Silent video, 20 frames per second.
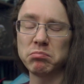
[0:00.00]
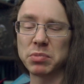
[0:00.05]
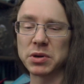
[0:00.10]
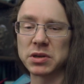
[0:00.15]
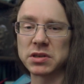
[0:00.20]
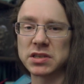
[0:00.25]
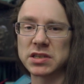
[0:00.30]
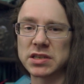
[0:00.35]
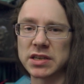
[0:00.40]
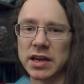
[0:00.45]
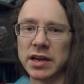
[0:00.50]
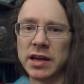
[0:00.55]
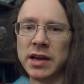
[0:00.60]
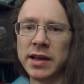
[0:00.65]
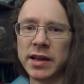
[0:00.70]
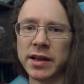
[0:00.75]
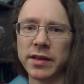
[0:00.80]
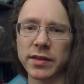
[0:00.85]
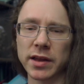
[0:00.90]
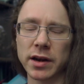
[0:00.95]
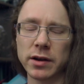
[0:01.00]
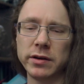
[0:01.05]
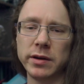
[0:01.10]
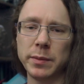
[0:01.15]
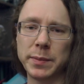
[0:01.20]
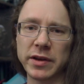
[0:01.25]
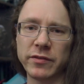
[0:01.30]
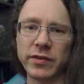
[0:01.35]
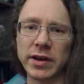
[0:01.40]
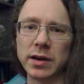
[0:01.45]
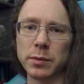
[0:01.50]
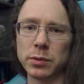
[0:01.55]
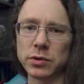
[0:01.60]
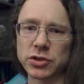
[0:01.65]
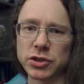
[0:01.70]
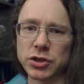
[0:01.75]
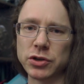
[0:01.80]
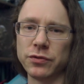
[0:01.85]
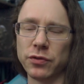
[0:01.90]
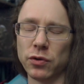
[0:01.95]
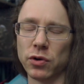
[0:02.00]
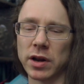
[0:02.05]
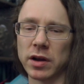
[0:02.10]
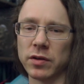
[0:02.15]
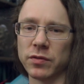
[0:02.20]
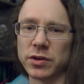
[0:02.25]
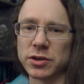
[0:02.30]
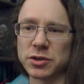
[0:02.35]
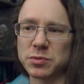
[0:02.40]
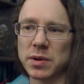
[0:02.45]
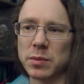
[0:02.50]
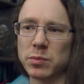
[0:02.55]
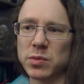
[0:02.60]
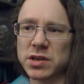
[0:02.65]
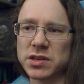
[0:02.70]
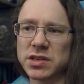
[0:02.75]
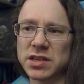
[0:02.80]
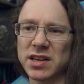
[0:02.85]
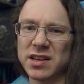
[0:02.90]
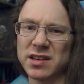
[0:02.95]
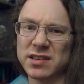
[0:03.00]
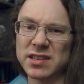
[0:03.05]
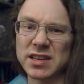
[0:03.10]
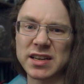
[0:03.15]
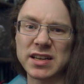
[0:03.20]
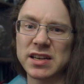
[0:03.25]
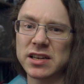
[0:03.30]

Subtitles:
but they'll only be available to Fallout First members, and as I say,